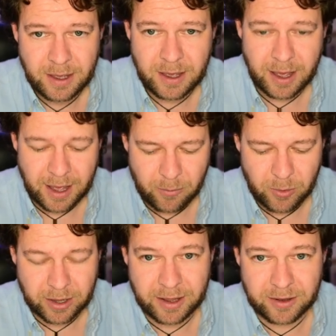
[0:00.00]
and we're
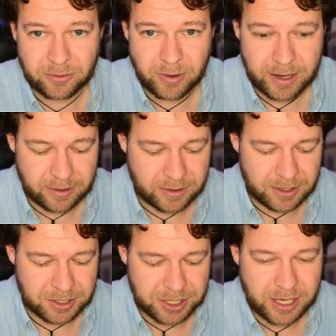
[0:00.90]
gonna iterate
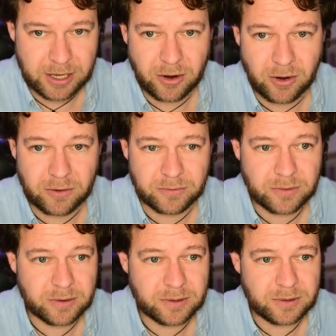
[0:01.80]
the g of
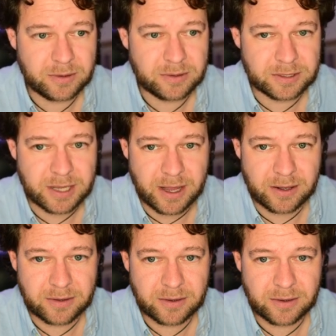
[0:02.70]
z,
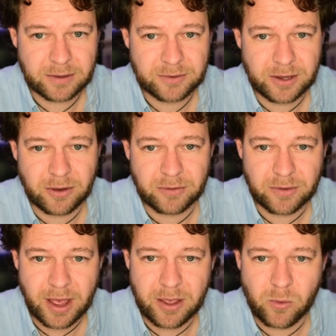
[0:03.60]
g of
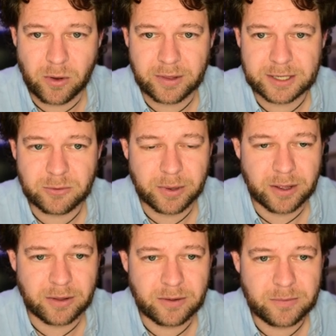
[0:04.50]
a1. That's what we're
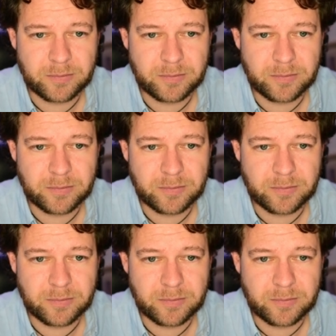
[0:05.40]
gonna do.